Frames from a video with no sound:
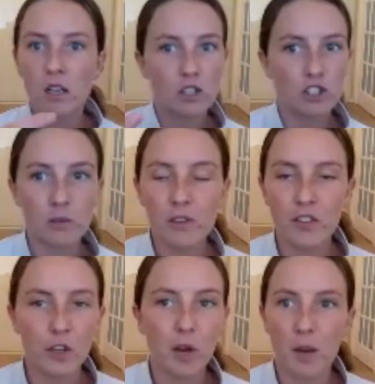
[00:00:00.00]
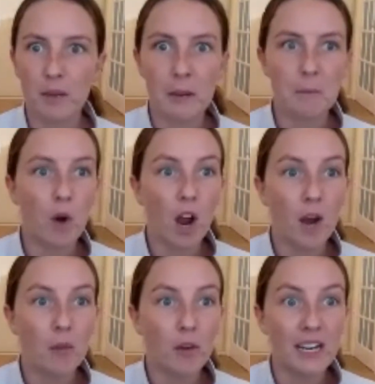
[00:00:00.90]
Some of you might be in
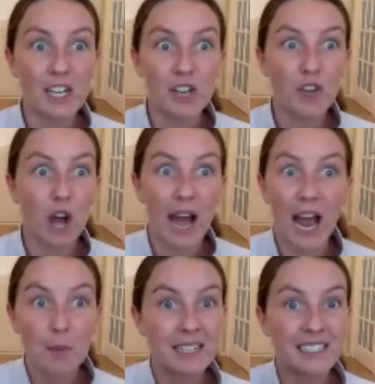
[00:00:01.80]
primary and you've got how many